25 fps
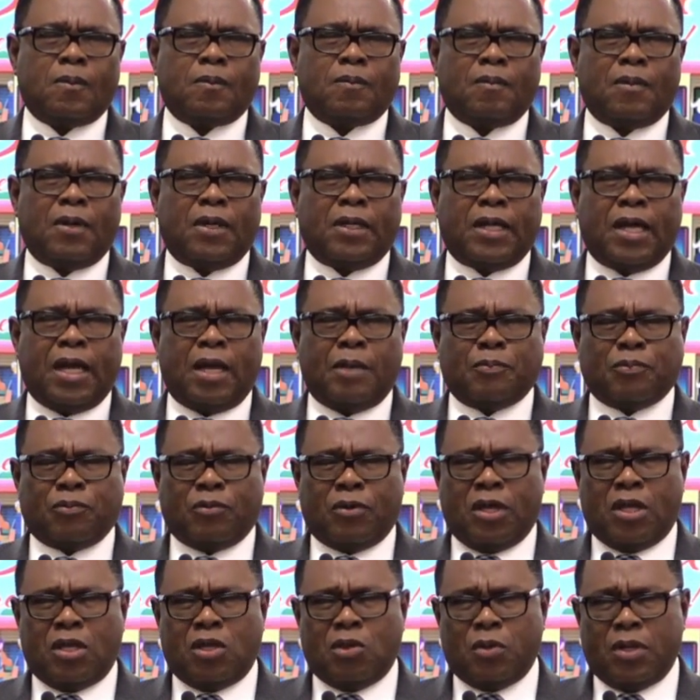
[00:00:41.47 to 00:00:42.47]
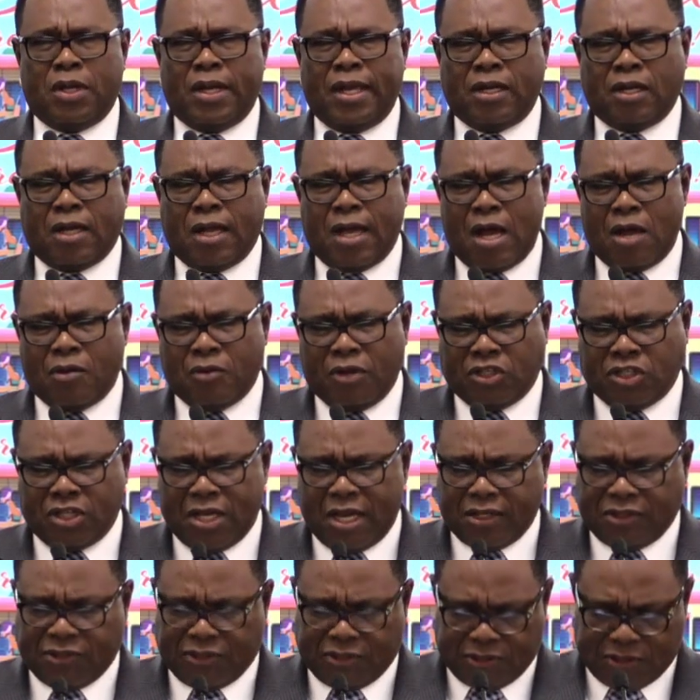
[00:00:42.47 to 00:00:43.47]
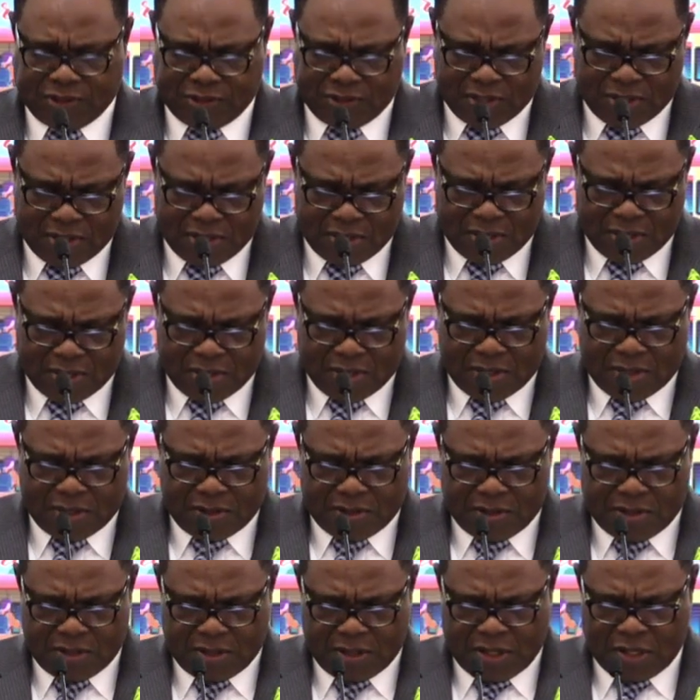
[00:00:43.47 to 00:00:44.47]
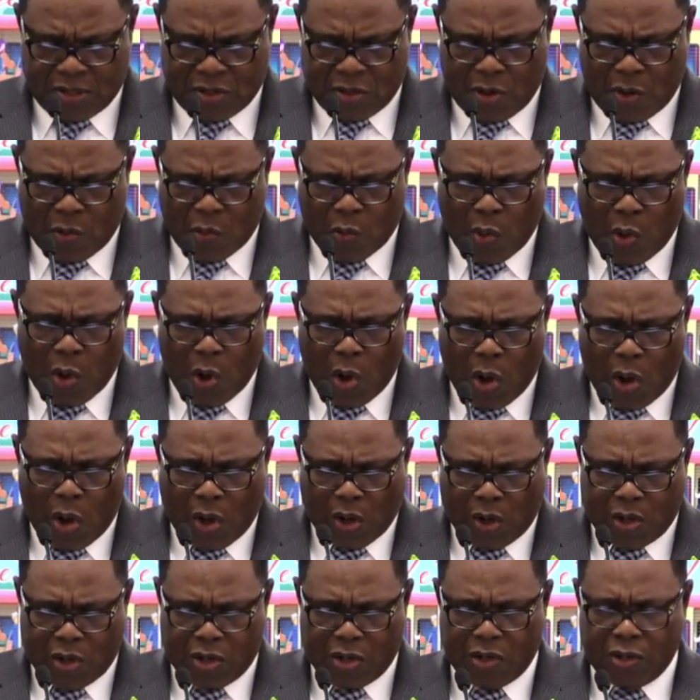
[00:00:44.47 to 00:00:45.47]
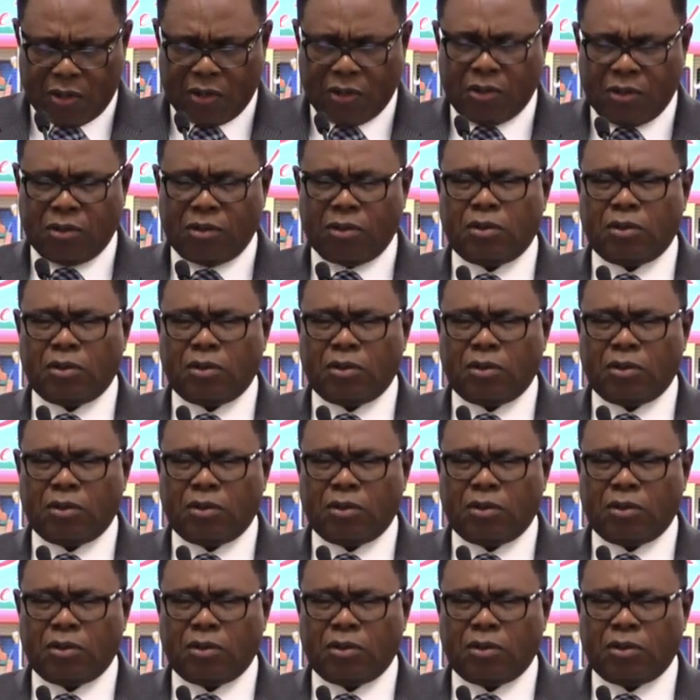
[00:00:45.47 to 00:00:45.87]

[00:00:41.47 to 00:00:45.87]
And I pray you will encourage us in our walk